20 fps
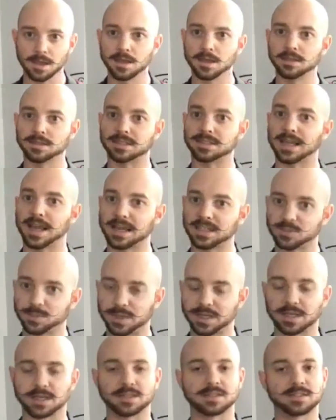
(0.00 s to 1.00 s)

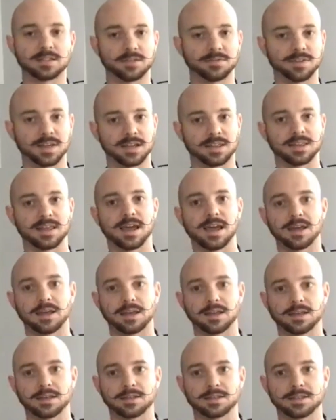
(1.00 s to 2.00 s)
detachment and stuff like that.
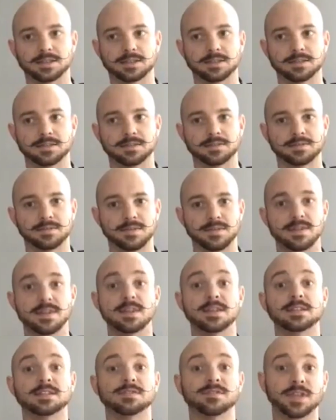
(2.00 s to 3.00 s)
And
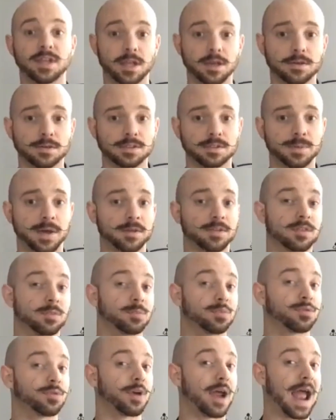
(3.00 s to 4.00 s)
this video is about the
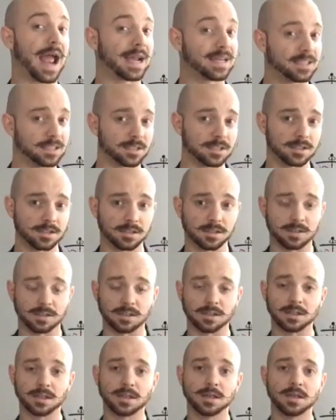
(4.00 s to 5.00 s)

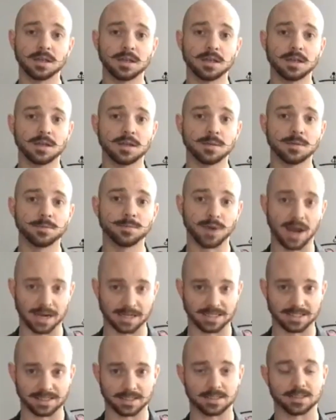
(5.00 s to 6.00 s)
practical
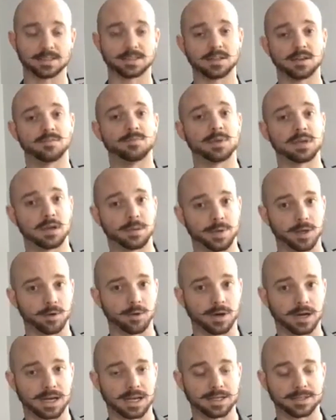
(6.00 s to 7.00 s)
practices of becoming
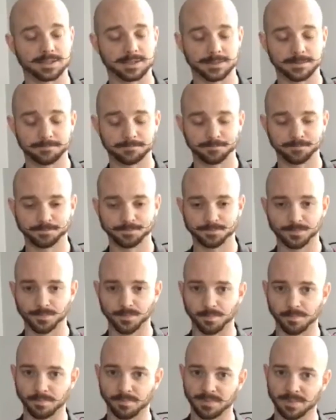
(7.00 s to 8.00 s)
organized.
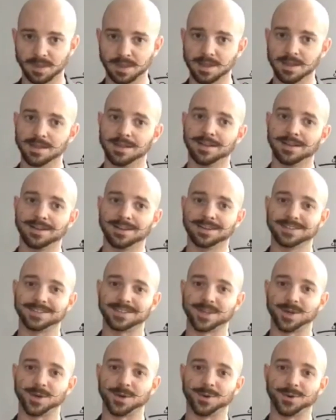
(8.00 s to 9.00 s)

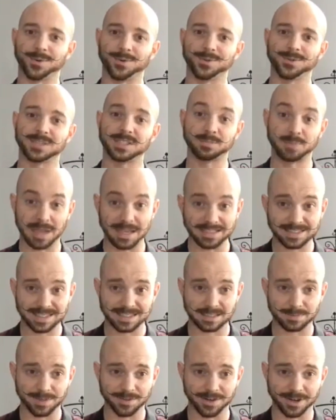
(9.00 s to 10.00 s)
So space
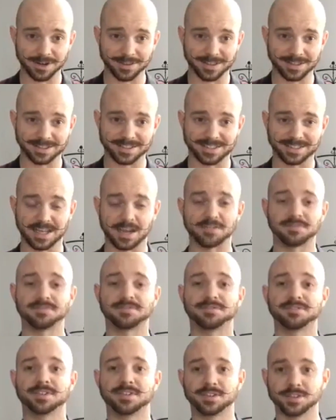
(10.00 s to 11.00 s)
has to be greater than
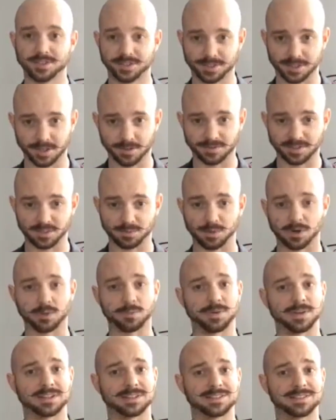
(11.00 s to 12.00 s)
stuff, serves a
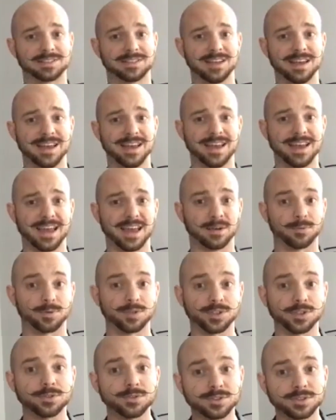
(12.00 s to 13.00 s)
purpose, and
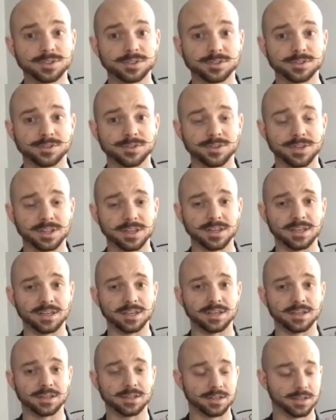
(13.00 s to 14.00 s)
reduce
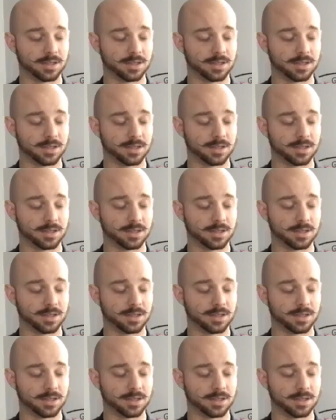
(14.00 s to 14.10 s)
the